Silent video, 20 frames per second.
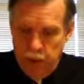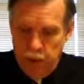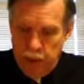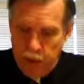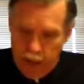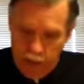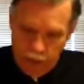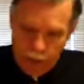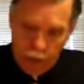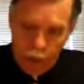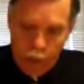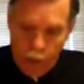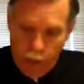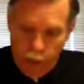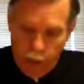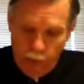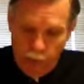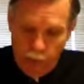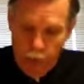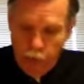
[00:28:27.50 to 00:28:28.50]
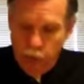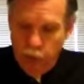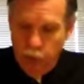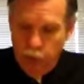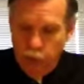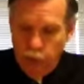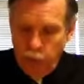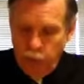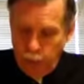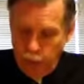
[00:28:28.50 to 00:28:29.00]
And Cuero
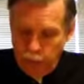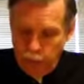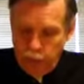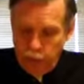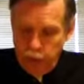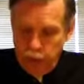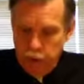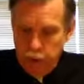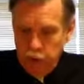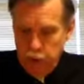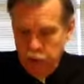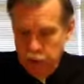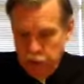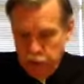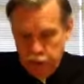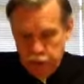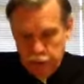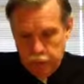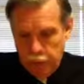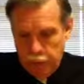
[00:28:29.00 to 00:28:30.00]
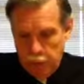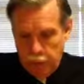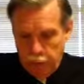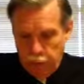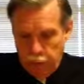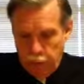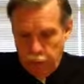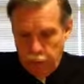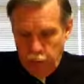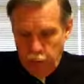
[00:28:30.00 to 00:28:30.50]
Record
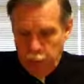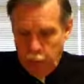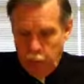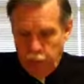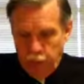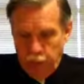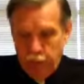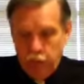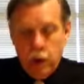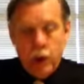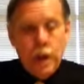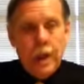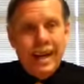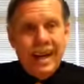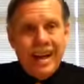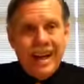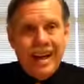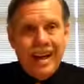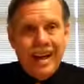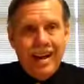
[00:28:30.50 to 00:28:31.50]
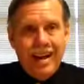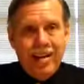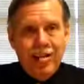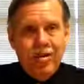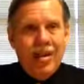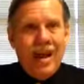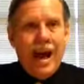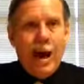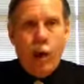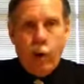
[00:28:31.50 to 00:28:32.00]
newspaper reporter Kenneth
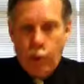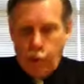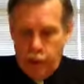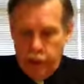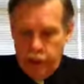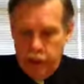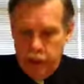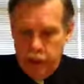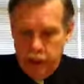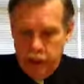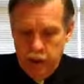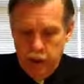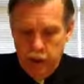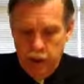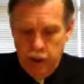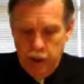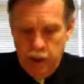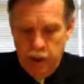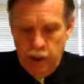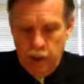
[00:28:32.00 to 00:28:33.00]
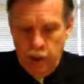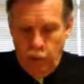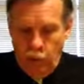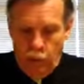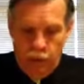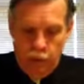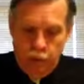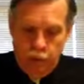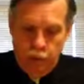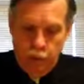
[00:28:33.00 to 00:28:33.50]
Towery
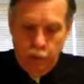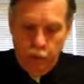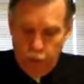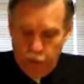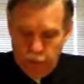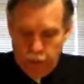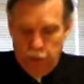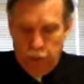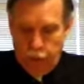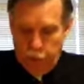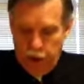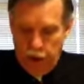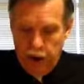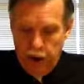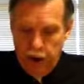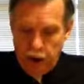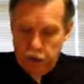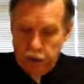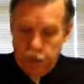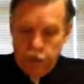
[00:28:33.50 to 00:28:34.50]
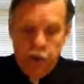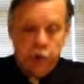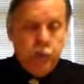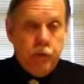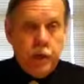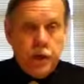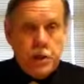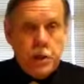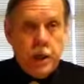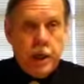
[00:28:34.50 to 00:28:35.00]
won a Pulitzer Prize for
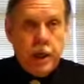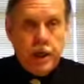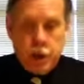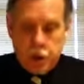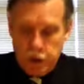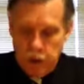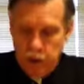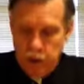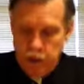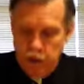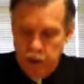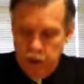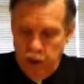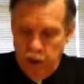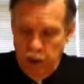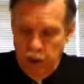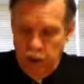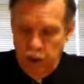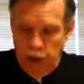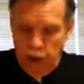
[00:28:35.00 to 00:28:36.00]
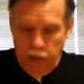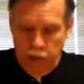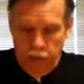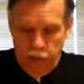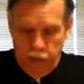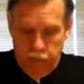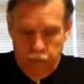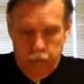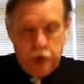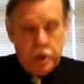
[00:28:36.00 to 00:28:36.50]
investigation of
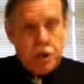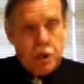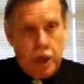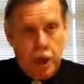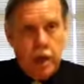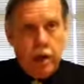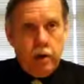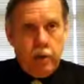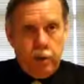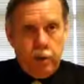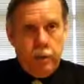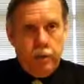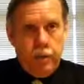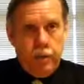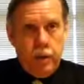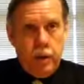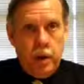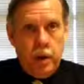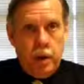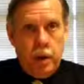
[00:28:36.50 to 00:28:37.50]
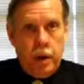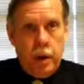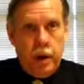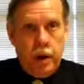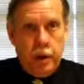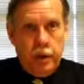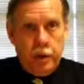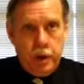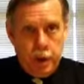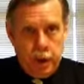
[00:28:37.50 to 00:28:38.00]
the scandal
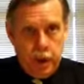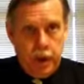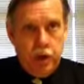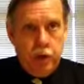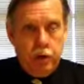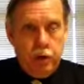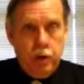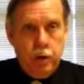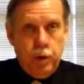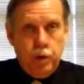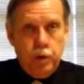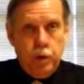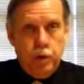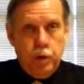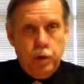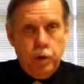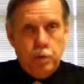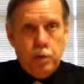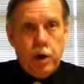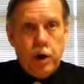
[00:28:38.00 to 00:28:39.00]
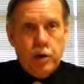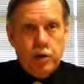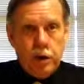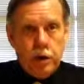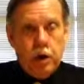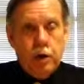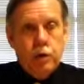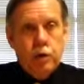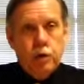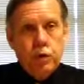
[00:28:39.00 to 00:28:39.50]
that led to the
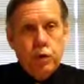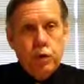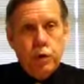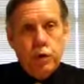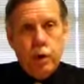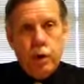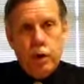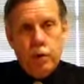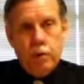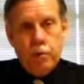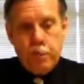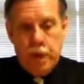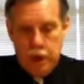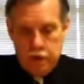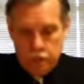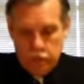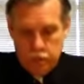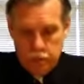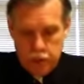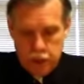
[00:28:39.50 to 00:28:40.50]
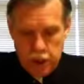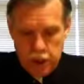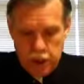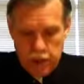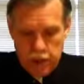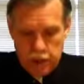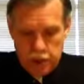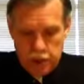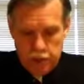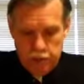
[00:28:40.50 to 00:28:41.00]
prosecution of Bascom
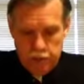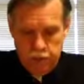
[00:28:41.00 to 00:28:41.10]
Giles.